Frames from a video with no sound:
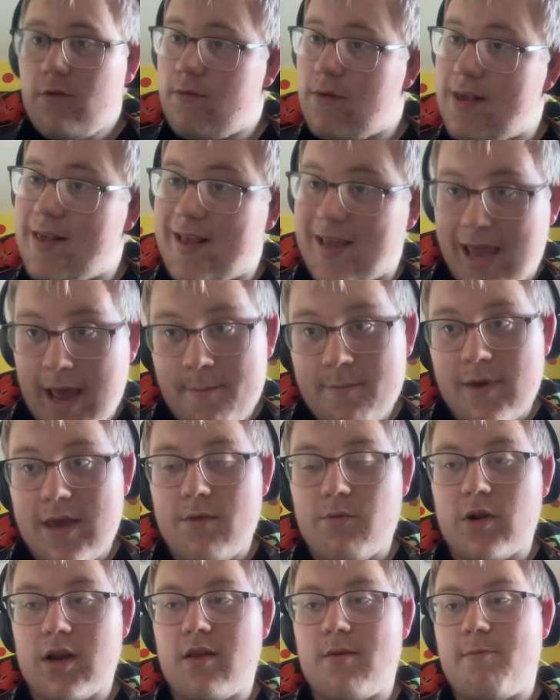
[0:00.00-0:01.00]

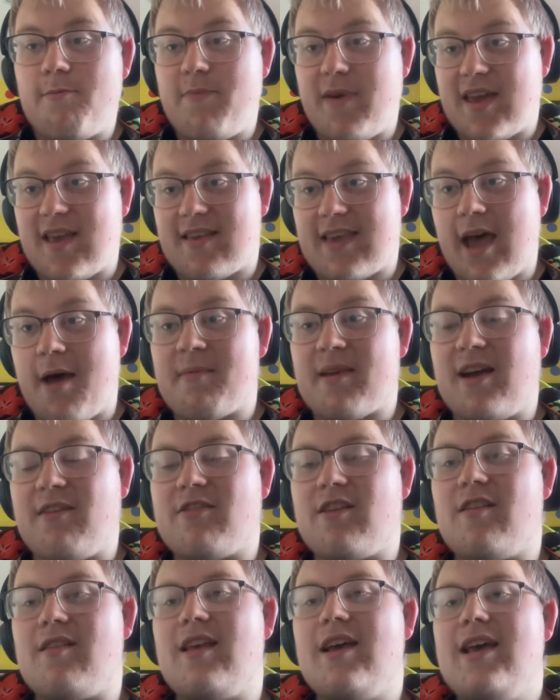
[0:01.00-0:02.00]
He's one of the biggest camp
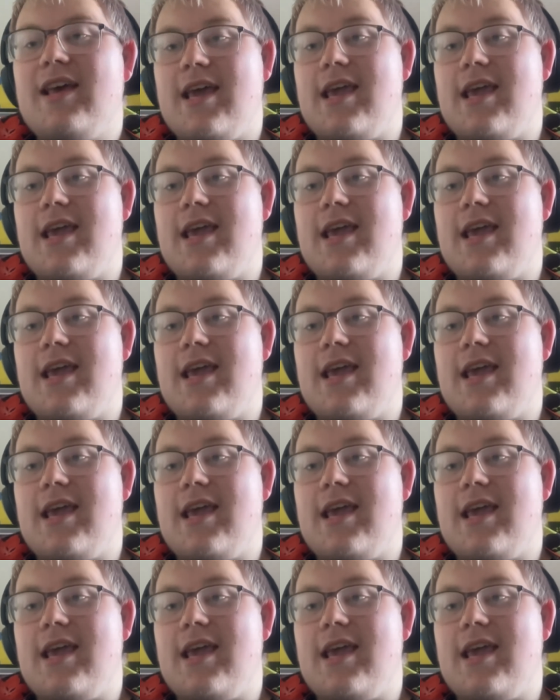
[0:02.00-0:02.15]
counselors.